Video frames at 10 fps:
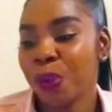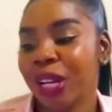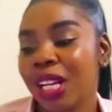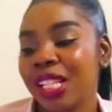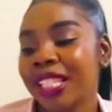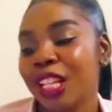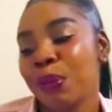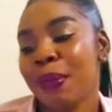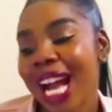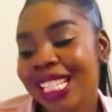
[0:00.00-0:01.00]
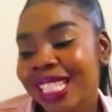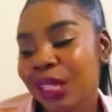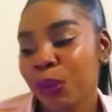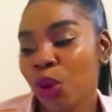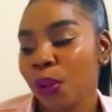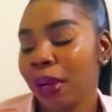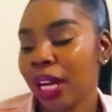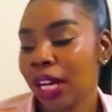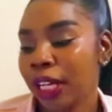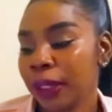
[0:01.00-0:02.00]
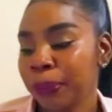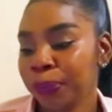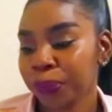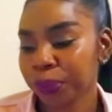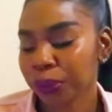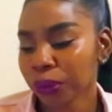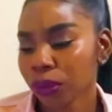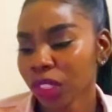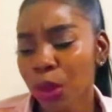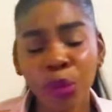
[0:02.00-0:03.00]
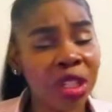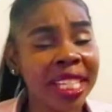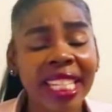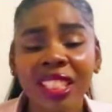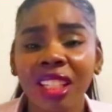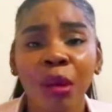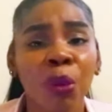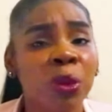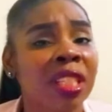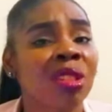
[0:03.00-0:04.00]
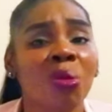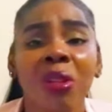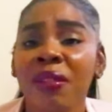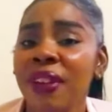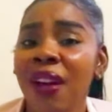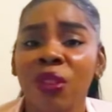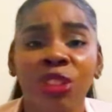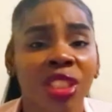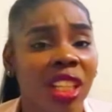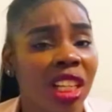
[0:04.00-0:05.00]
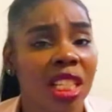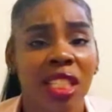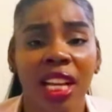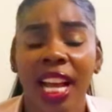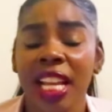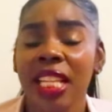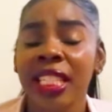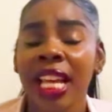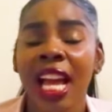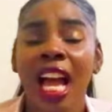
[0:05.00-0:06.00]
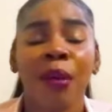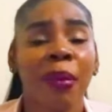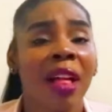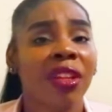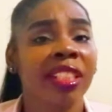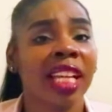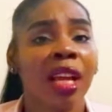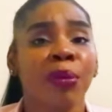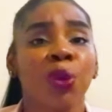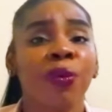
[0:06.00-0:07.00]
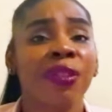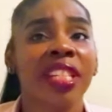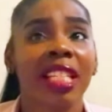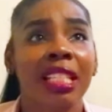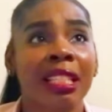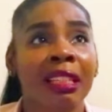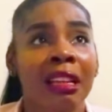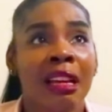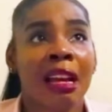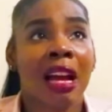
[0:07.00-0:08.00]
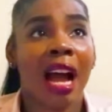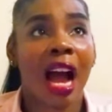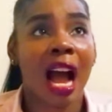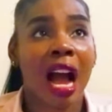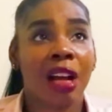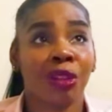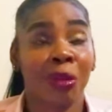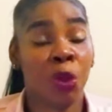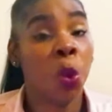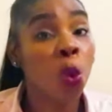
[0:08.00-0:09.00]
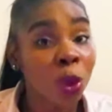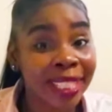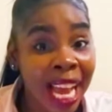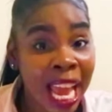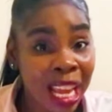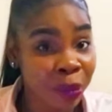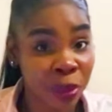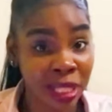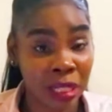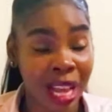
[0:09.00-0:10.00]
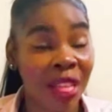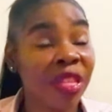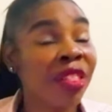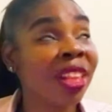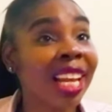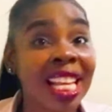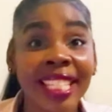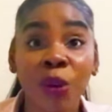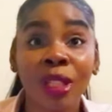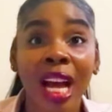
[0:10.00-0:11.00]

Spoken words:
Because the maximum prenatal amount is only $500, guys, and by the time you visit 2 times, I think the last time with